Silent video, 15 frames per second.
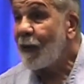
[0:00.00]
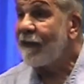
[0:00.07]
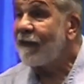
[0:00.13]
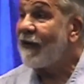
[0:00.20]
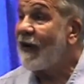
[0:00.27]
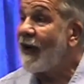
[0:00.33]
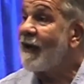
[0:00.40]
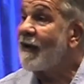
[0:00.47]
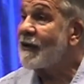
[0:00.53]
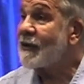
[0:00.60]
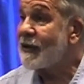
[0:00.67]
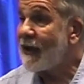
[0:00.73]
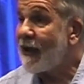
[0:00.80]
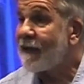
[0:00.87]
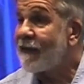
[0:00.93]
we find
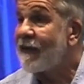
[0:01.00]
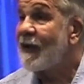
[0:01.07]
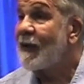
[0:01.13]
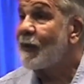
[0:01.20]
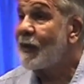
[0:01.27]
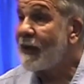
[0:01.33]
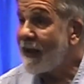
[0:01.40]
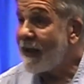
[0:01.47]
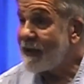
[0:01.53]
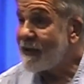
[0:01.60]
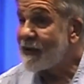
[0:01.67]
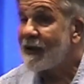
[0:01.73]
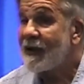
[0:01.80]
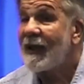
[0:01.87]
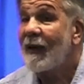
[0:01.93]
ourselves in a
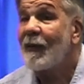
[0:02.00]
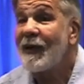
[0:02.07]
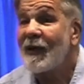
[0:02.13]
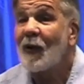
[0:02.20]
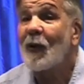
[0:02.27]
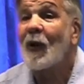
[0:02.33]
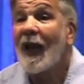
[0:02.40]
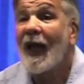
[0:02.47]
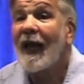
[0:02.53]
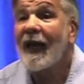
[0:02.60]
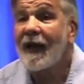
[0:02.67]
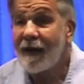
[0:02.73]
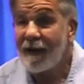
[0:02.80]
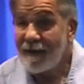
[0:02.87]
place that we don't like.